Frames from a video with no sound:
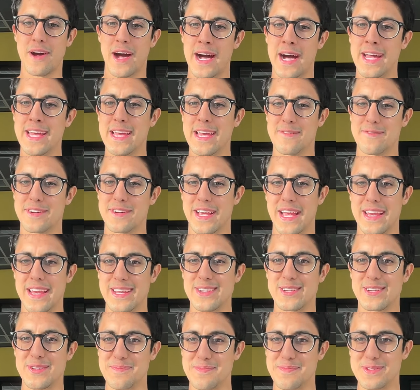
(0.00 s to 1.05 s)
I ever get
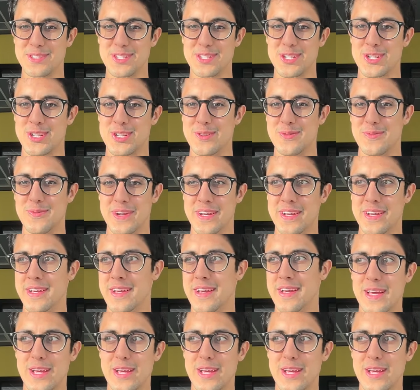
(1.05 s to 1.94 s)
into a position where